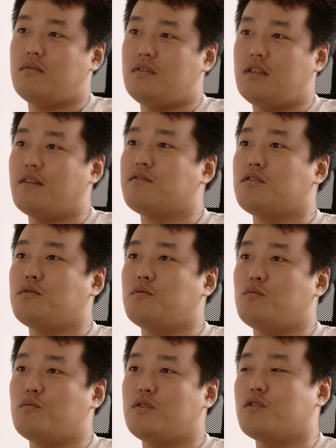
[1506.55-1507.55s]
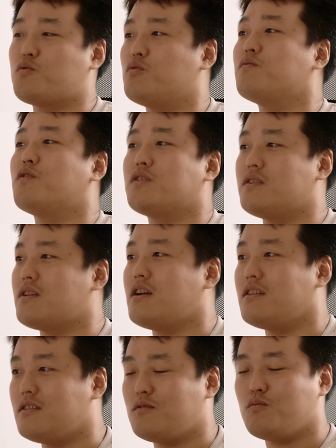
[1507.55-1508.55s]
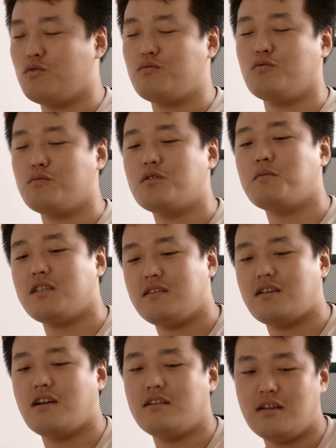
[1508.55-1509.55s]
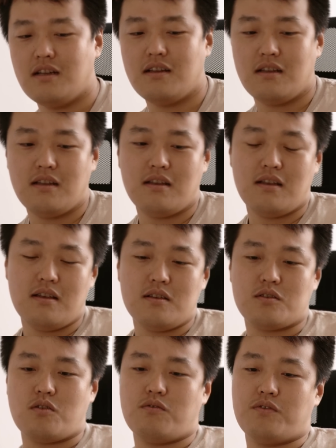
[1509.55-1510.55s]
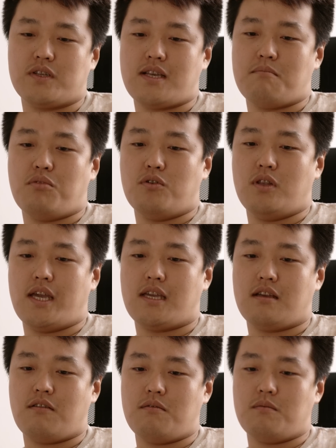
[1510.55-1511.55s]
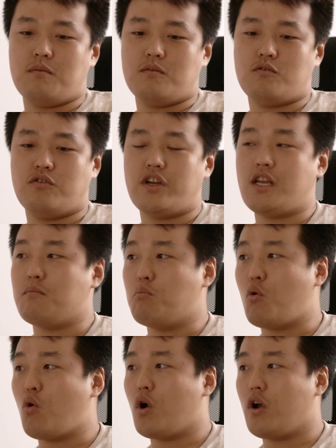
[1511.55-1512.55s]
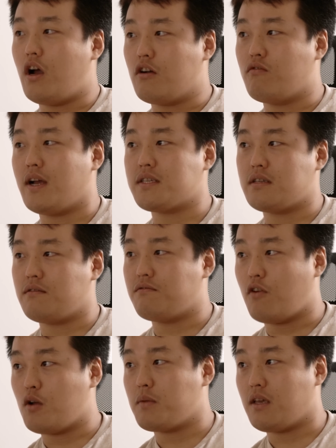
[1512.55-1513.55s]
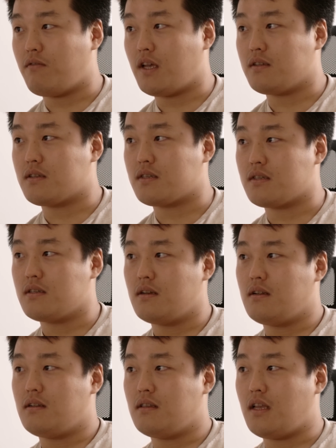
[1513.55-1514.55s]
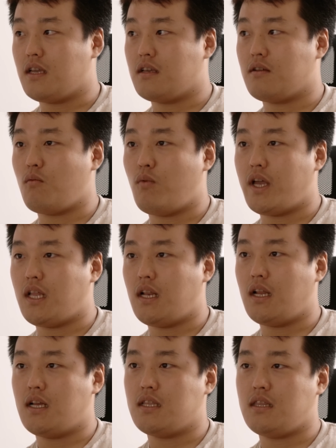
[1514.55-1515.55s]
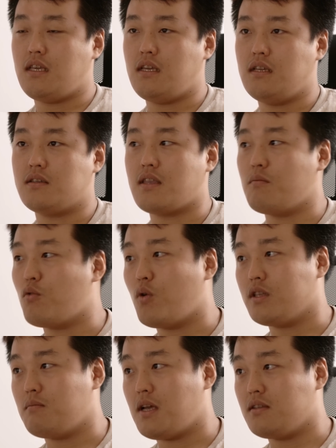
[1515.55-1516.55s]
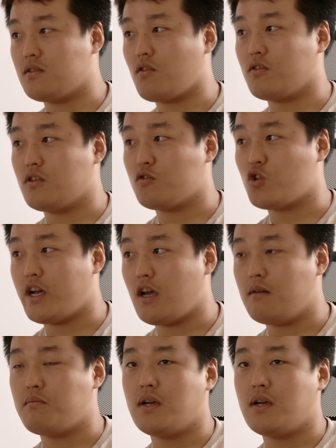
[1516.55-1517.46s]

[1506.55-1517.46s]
left to, there's room for room to be desired. So for example, like creating more aggressive farming events, like when the stablecoin demands start to dry up.